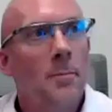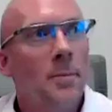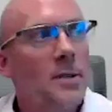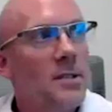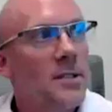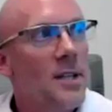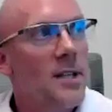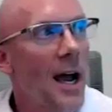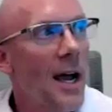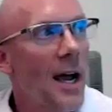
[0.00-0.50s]

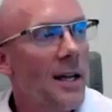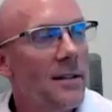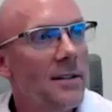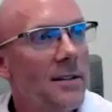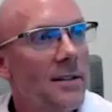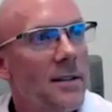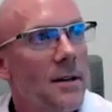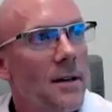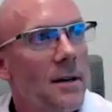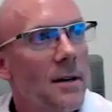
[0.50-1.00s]

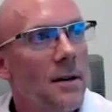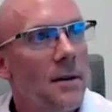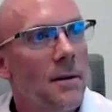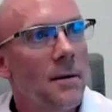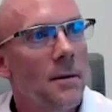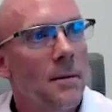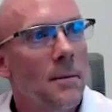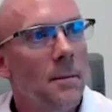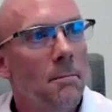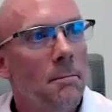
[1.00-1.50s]
besides
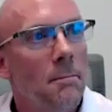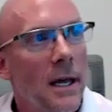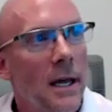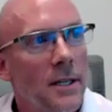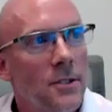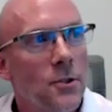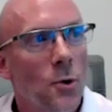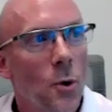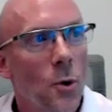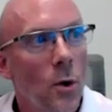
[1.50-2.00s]
the
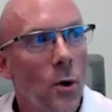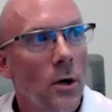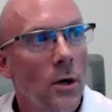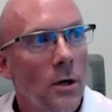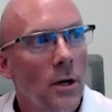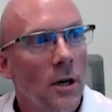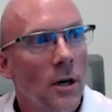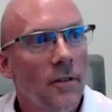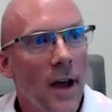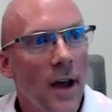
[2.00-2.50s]
mentor
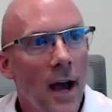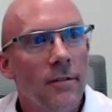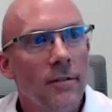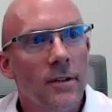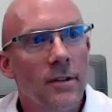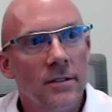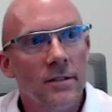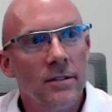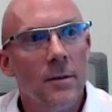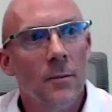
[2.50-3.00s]
of
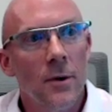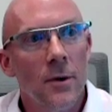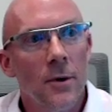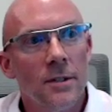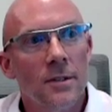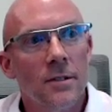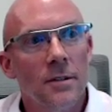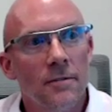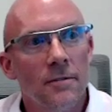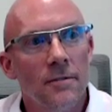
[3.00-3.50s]
having someone
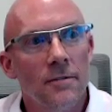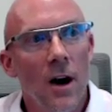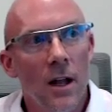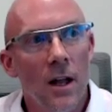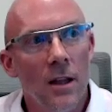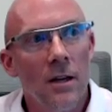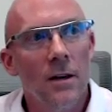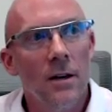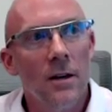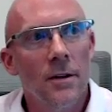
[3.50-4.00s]
to
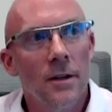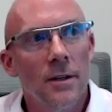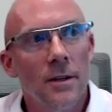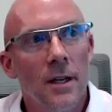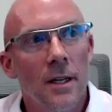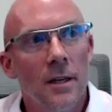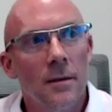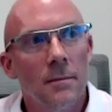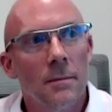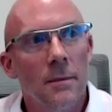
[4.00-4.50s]
follow and
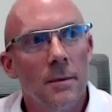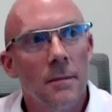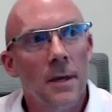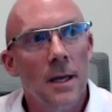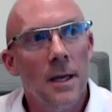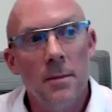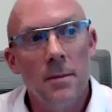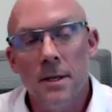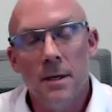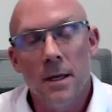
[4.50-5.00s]

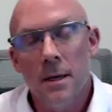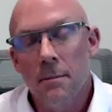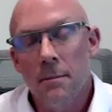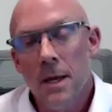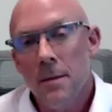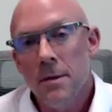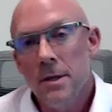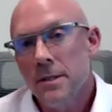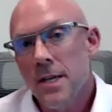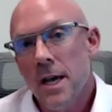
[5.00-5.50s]
maybe
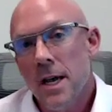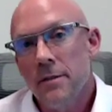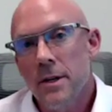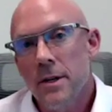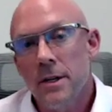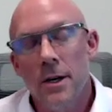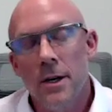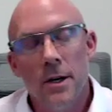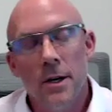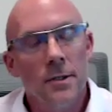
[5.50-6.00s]
it's having
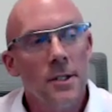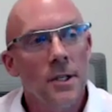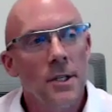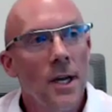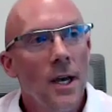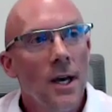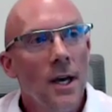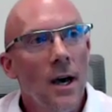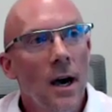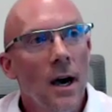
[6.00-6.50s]
a coach,
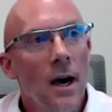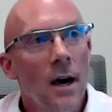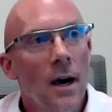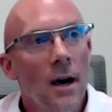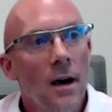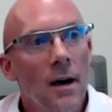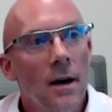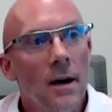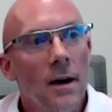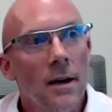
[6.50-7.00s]

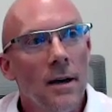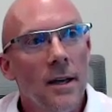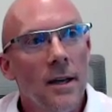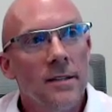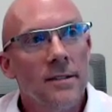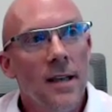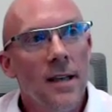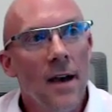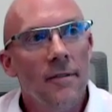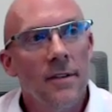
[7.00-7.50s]

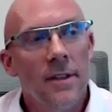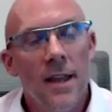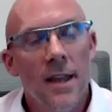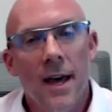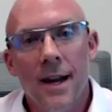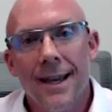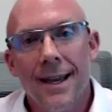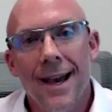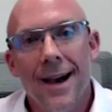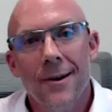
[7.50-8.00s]
it's having
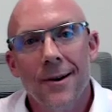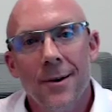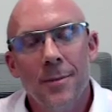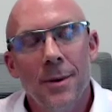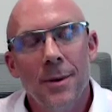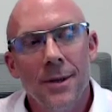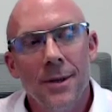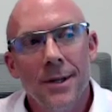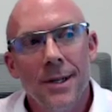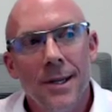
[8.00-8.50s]
that
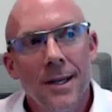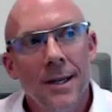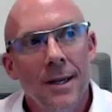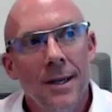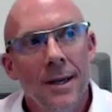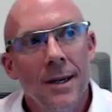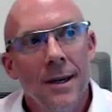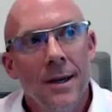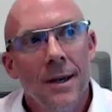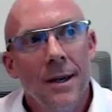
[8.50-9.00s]
accountability.
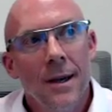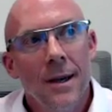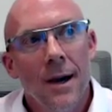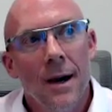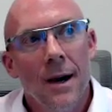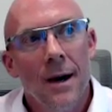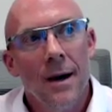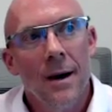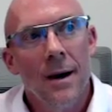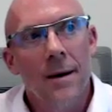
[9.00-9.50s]

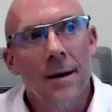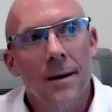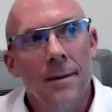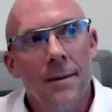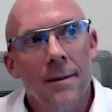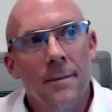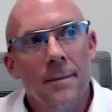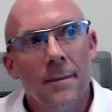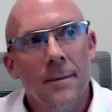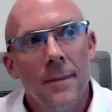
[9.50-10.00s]

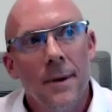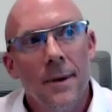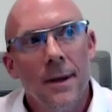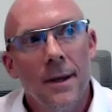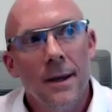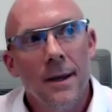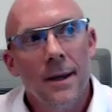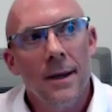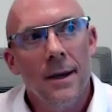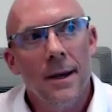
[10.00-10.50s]

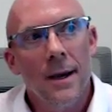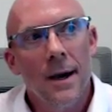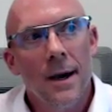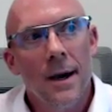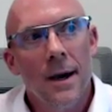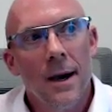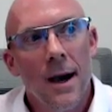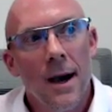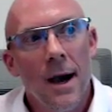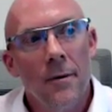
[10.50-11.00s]

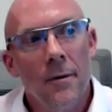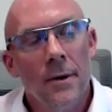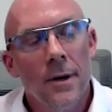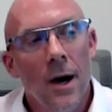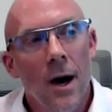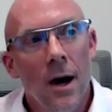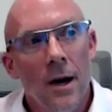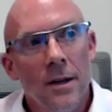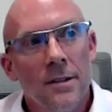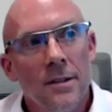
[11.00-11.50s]
I would
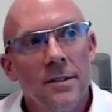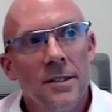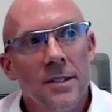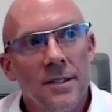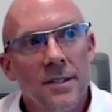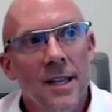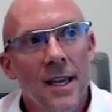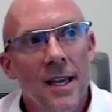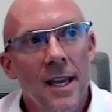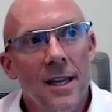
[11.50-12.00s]
honestly
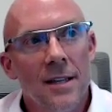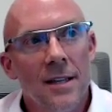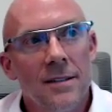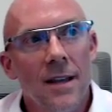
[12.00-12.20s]
say it's